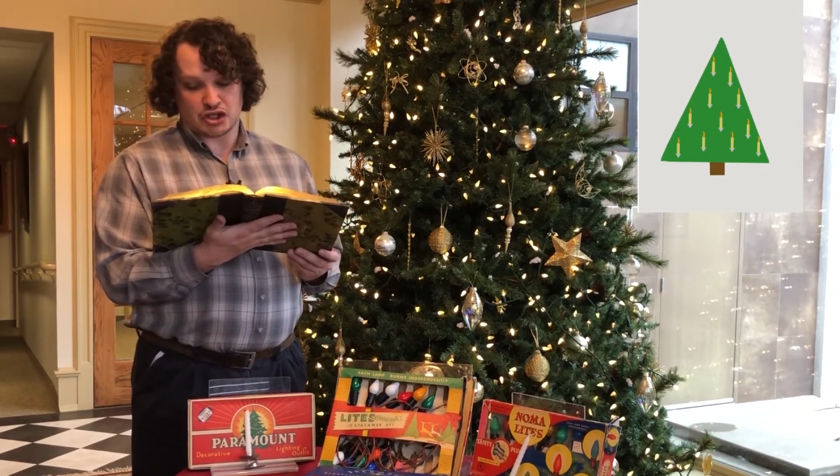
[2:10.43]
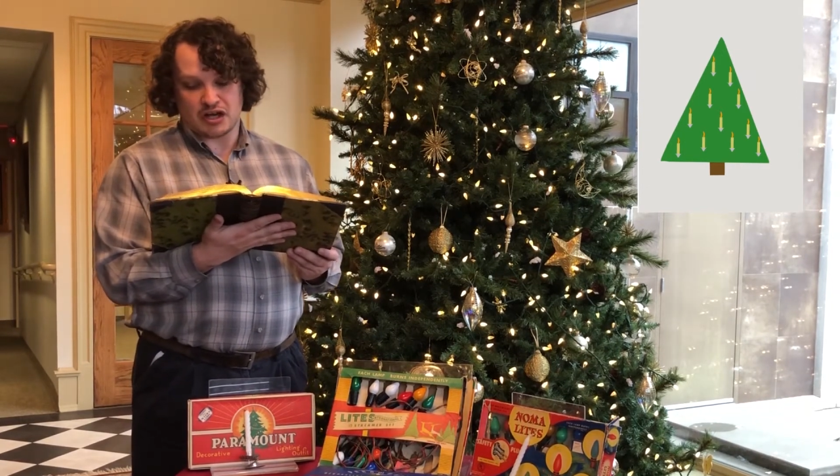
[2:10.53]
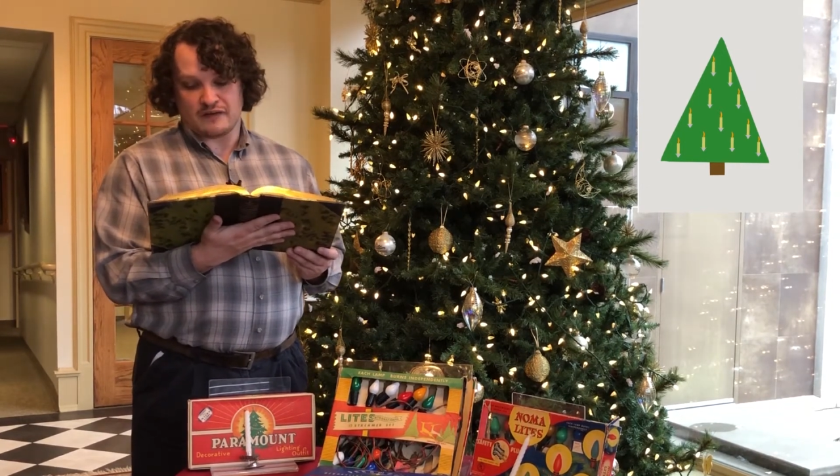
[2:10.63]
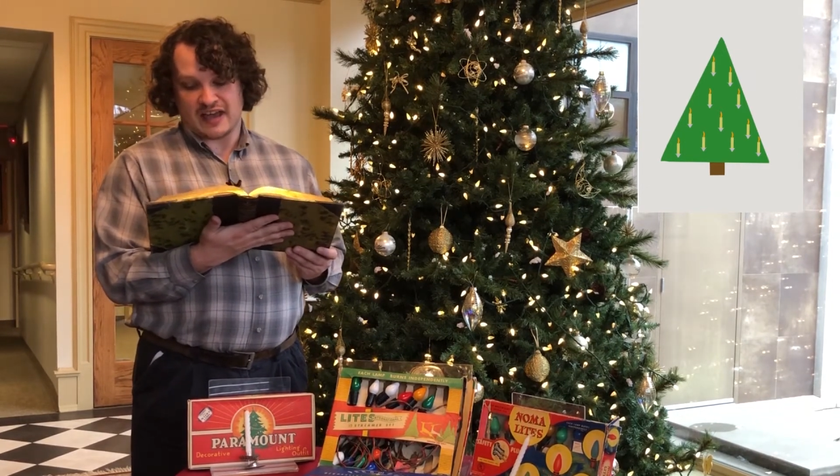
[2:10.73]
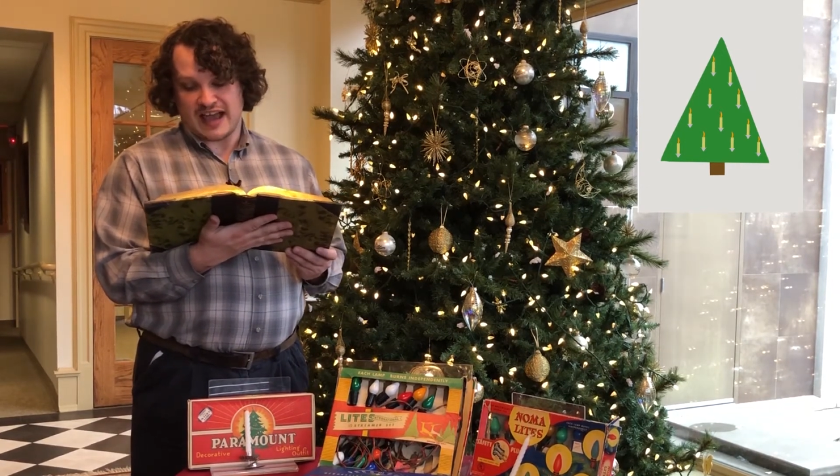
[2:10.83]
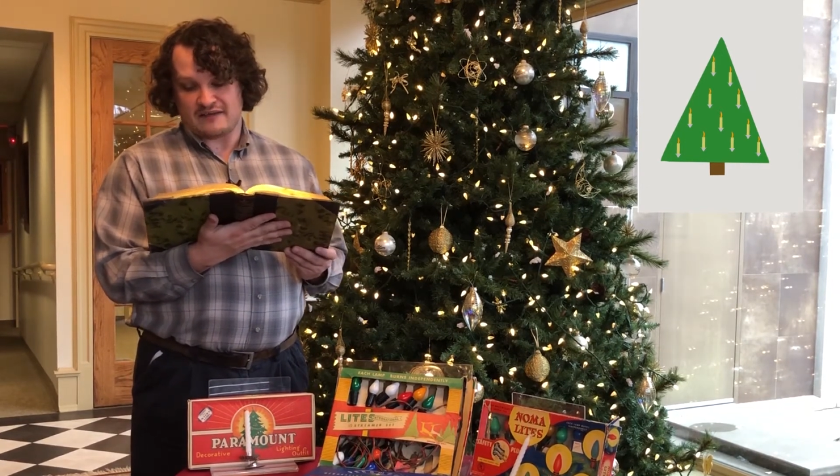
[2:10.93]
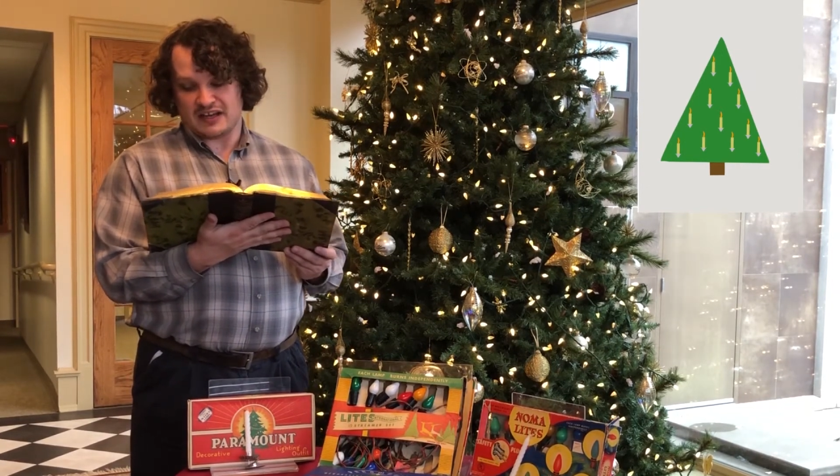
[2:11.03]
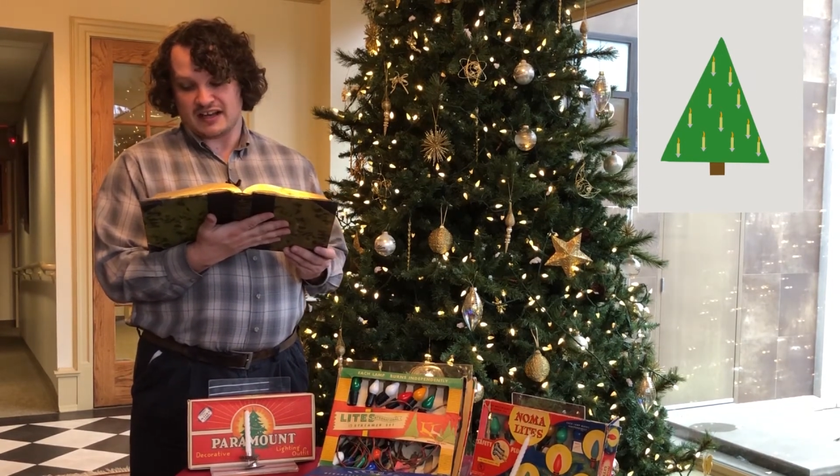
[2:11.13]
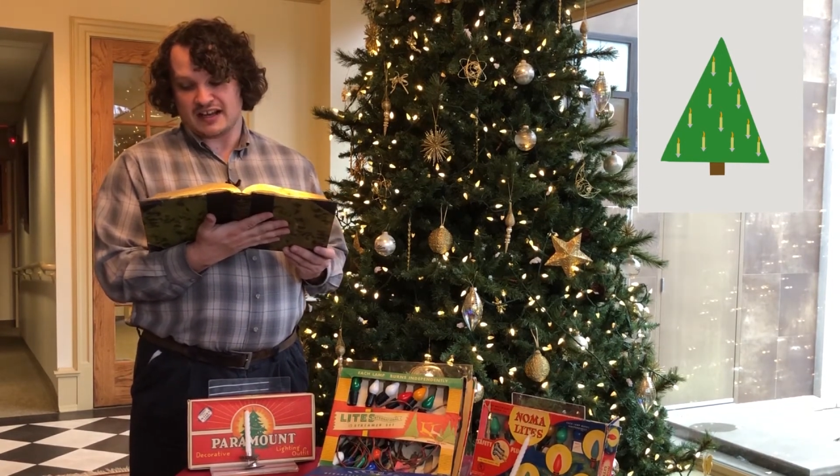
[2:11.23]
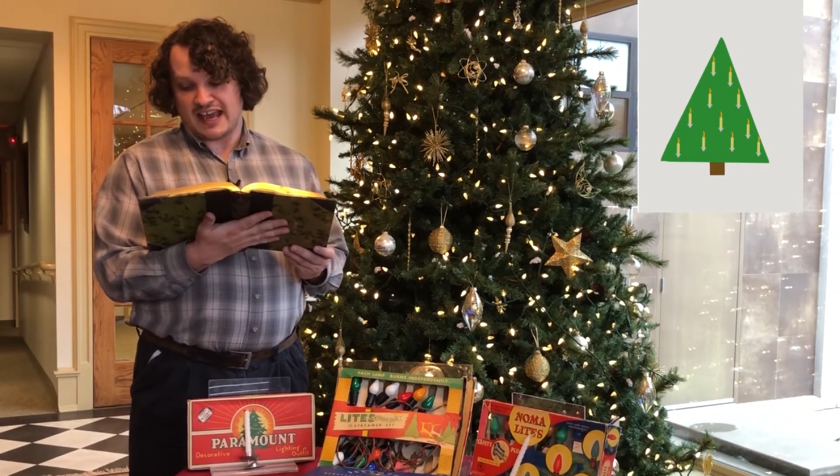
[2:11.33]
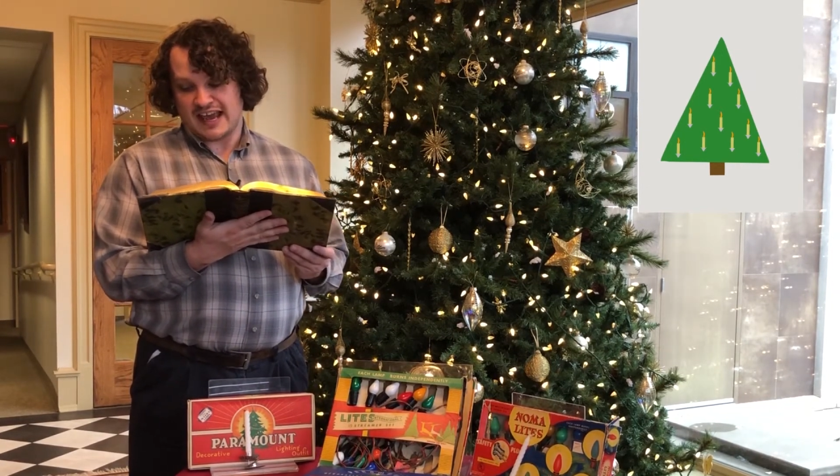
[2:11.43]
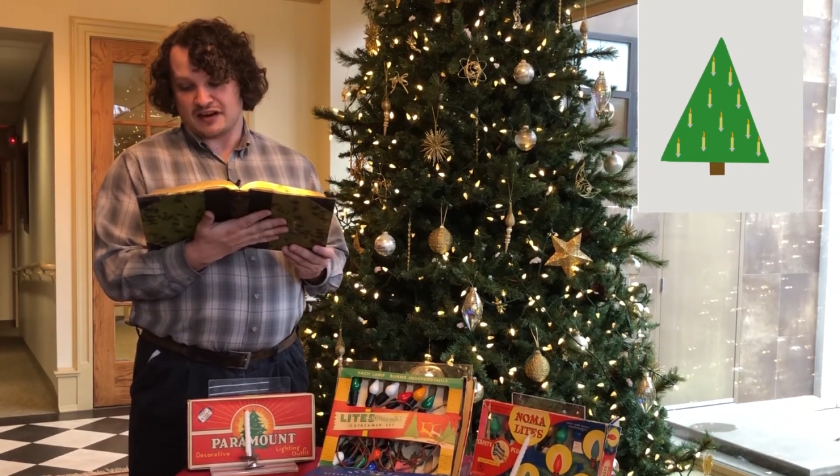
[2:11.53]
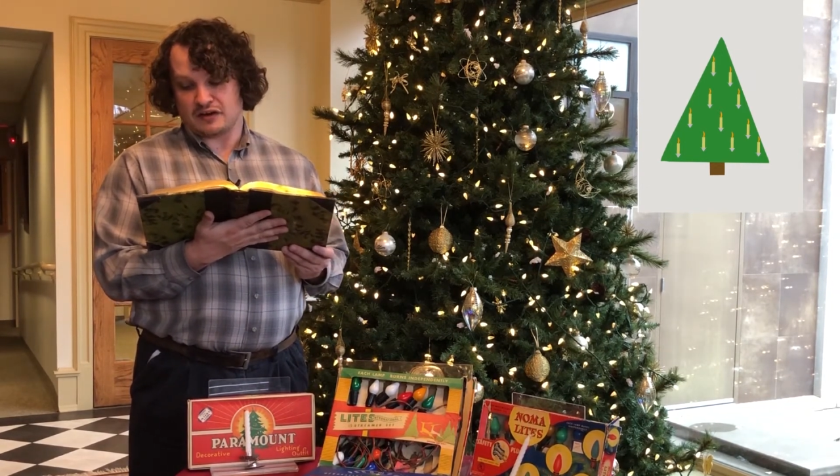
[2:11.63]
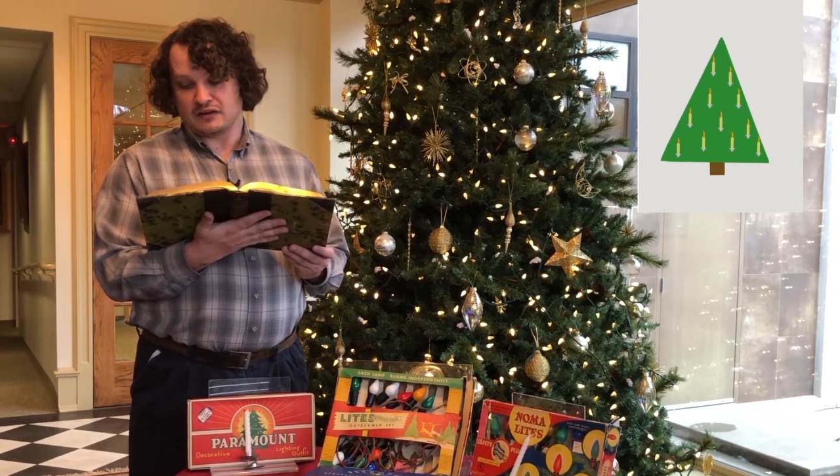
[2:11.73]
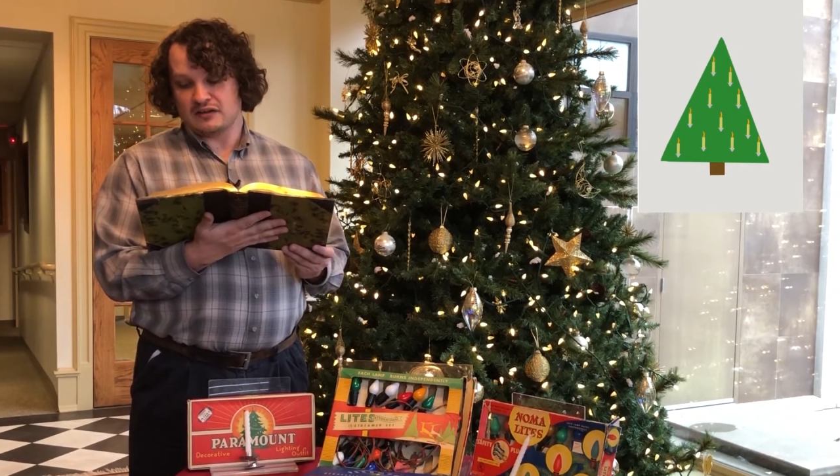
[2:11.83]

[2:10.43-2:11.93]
of having a candle